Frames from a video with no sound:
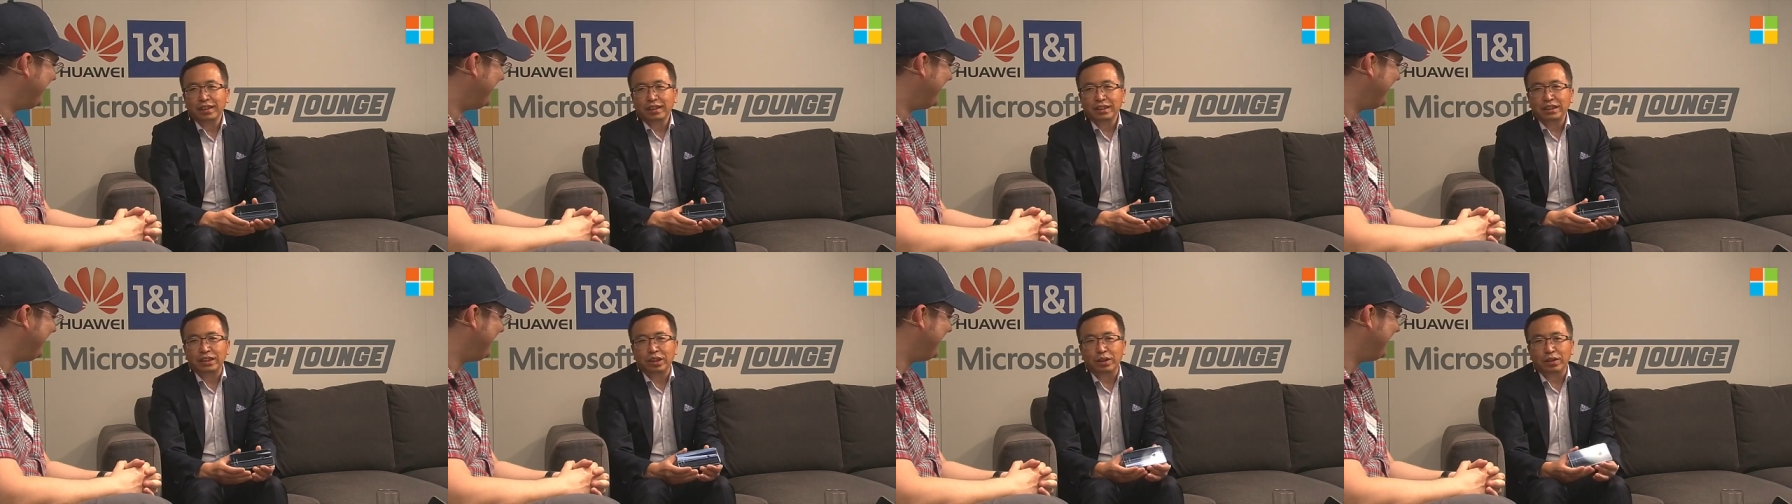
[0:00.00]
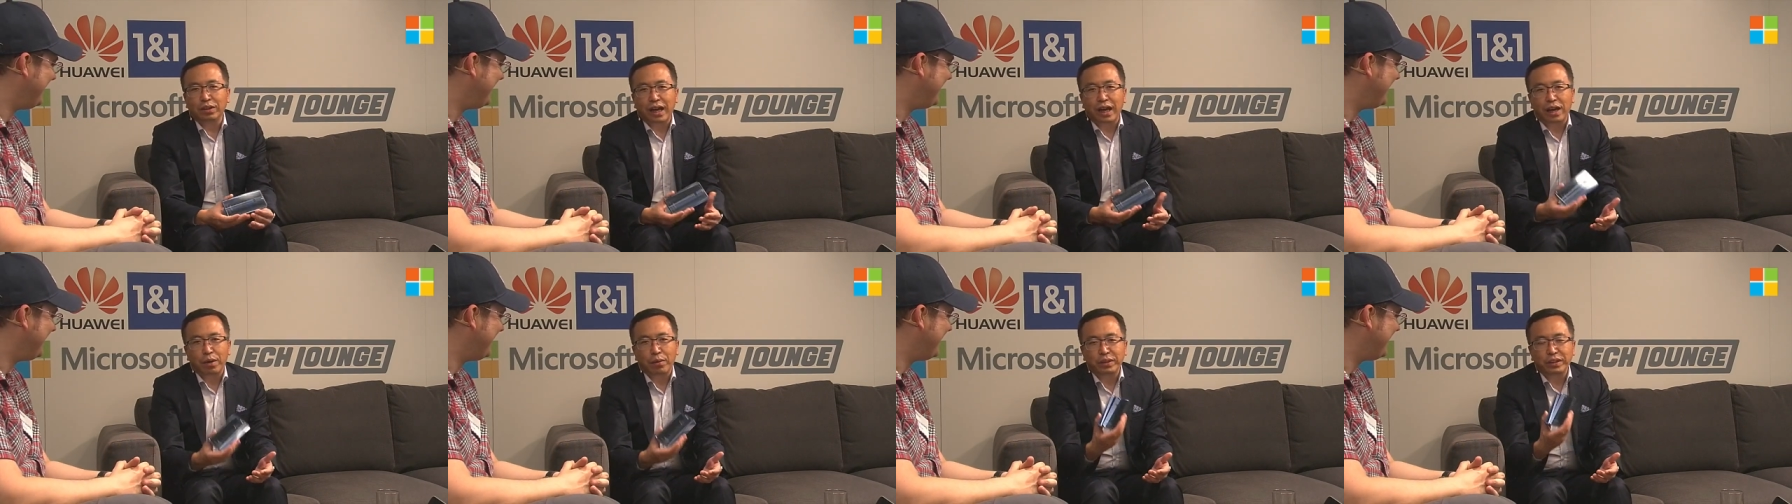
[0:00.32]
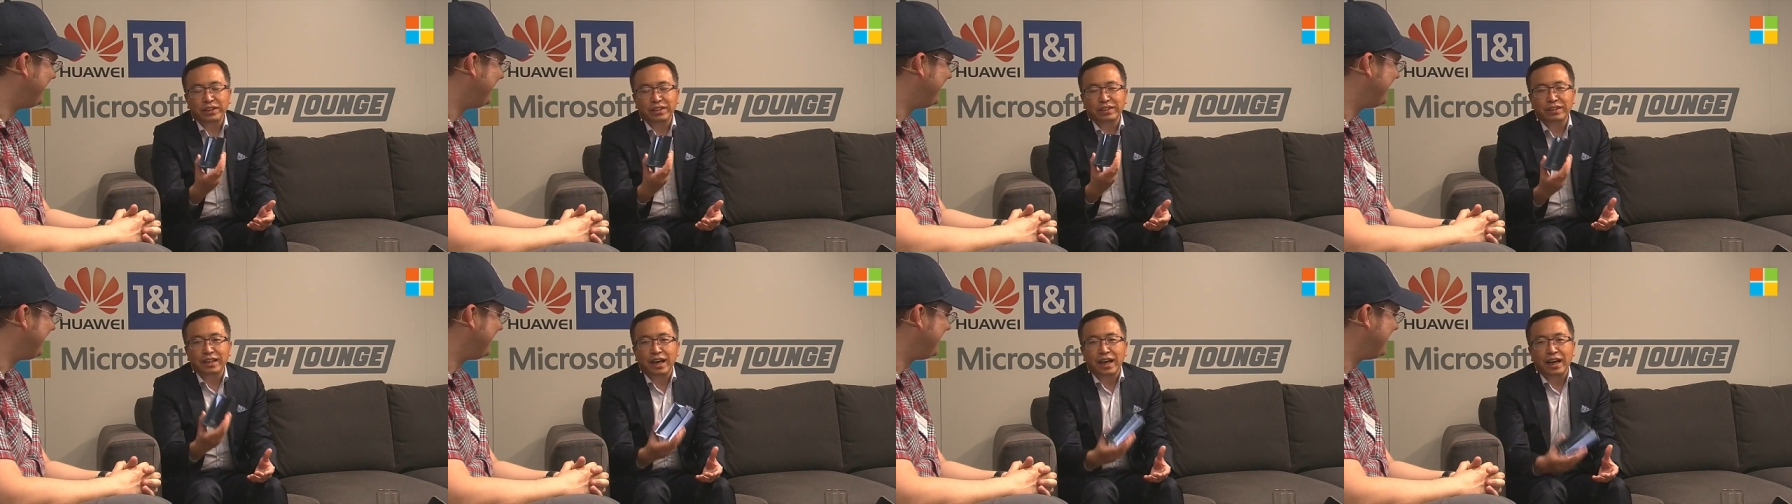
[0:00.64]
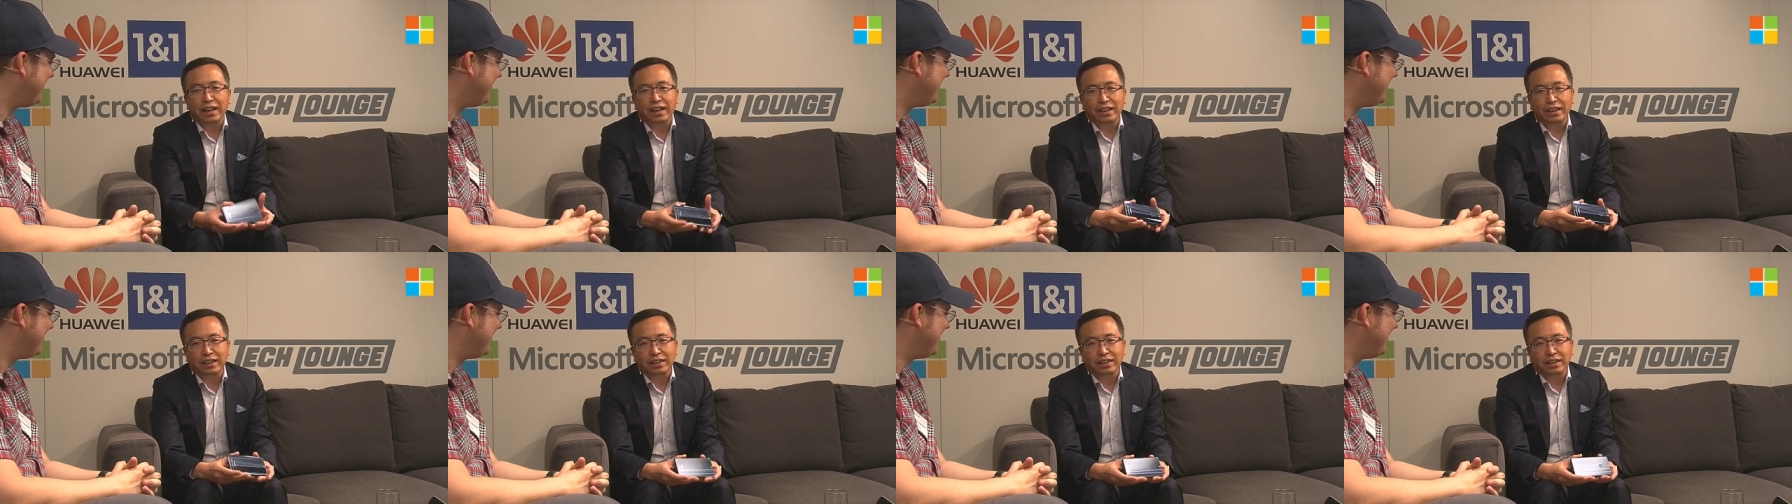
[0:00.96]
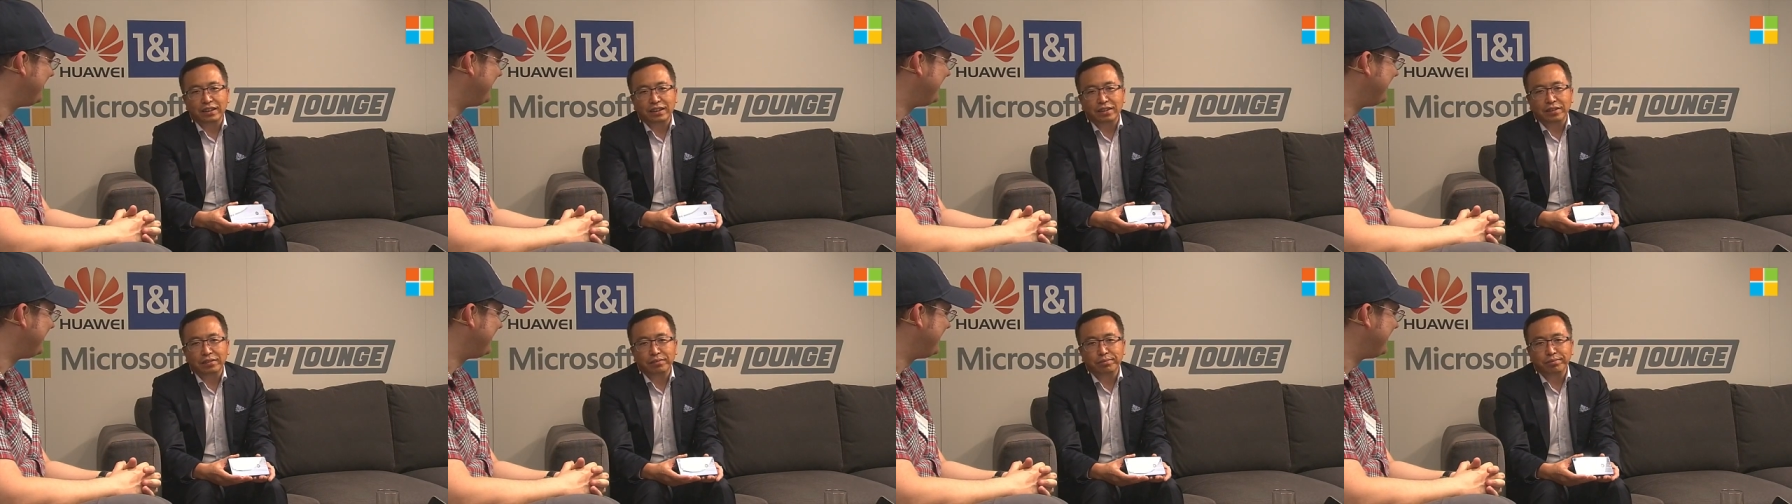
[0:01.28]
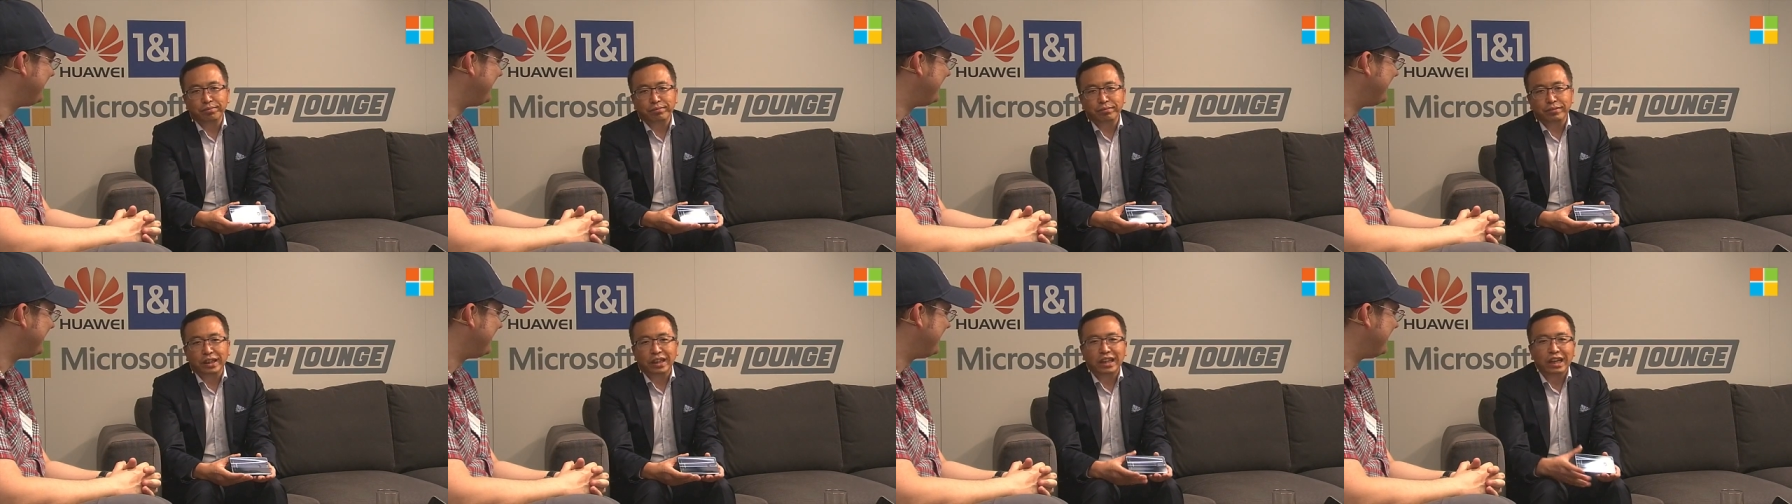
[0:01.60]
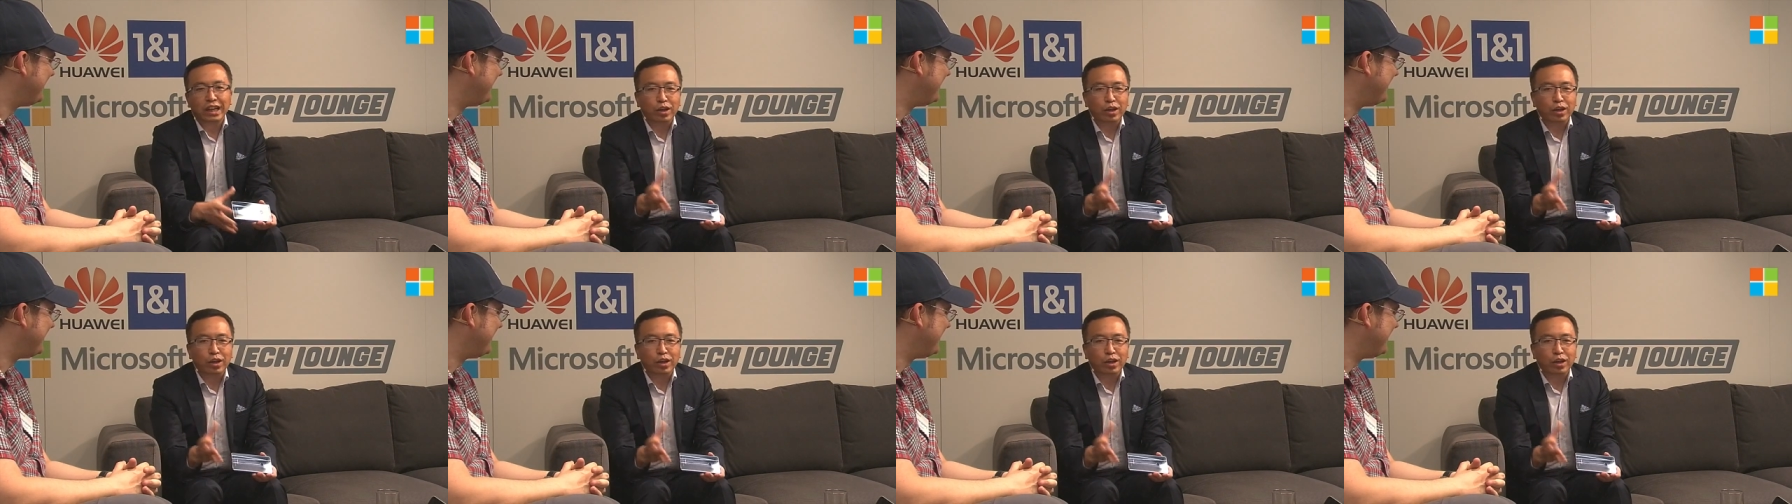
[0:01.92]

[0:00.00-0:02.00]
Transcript: So that we studied uh, the